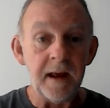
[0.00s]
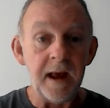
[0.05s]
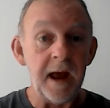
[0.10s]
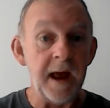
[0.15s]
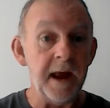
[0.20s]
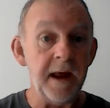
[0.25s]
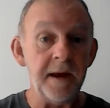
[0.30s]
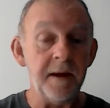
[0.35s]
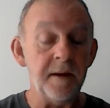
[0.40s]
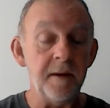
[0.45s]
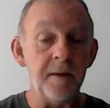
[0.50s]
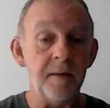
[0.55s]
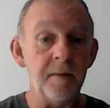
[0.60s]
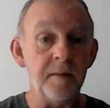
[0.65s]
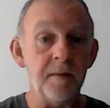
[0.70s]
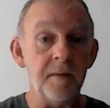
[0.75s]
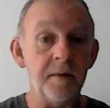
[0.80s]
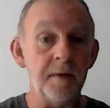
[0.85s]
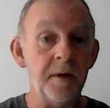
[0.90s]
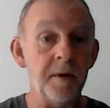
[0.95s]
the
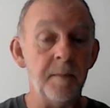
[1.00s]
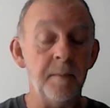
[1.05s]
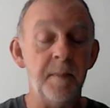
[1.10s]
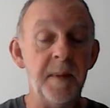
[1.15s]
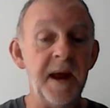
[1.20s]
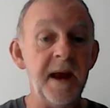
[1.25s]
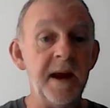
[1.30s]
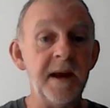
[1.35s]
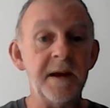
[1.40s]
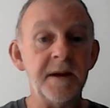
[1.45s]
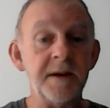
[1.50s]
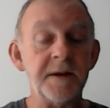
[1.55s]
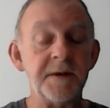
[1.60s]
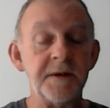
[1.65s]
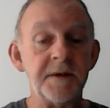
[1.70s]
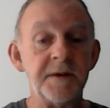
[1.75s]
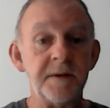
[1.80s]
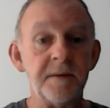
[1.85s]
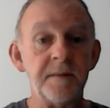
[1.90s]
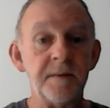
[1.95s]

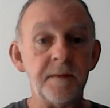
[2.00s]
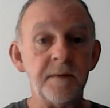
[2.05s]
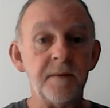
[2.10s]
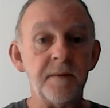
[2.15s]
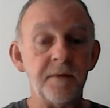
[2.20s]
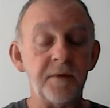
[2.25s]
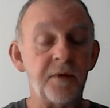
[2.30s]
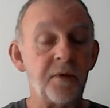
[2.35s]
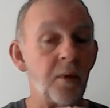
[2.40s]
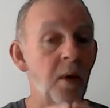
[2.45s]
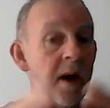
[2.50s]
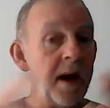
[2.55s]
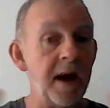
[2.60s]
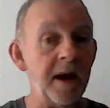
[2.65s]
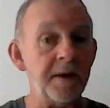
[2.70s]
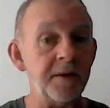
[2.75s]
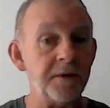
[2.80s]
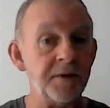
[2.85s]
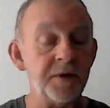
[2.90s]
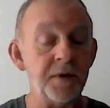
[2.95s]
biggest
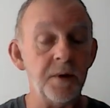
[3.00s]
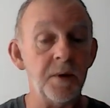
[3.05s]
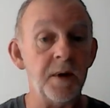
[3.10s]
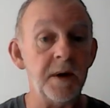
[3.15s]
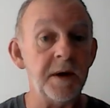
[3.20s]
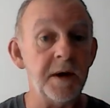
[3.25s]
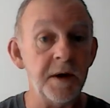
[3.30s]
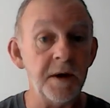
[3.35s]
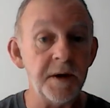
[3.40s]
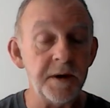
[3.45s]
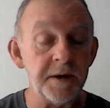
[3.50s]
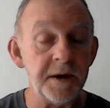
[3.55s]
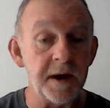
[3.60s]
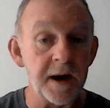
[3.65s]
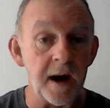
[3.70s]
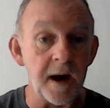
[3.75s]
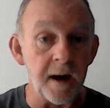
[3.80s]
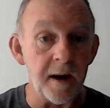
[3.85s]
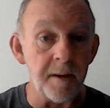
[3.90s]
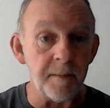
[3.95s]
threat to a good
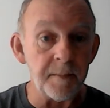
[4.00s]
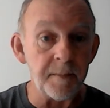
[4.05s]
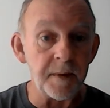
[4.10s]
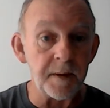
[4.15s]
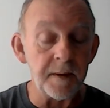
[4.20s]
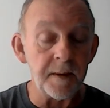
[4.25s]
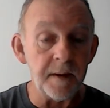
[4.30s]
cop